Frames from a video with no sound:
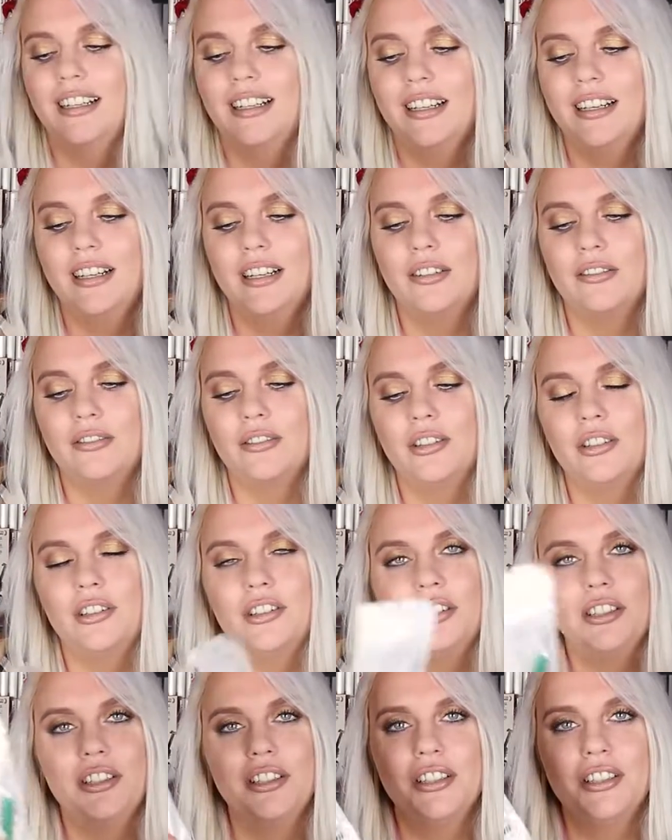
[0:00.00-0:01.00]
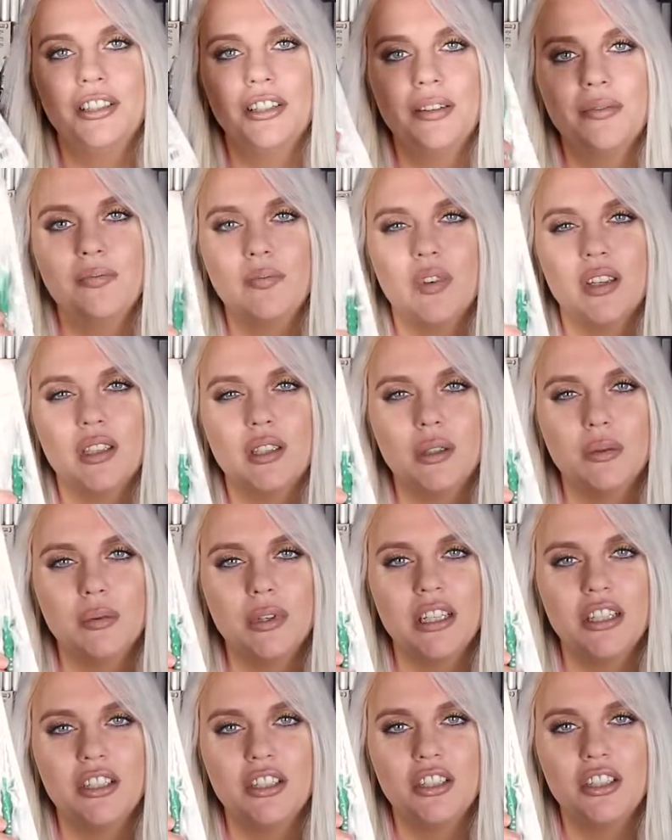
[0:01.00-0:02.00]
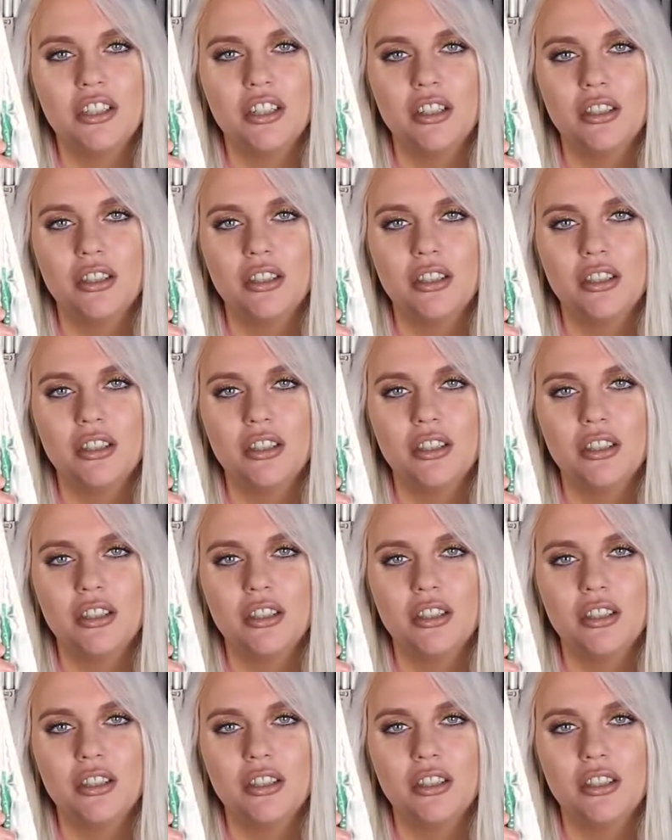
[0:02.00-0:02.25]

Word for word: And of course, the Switch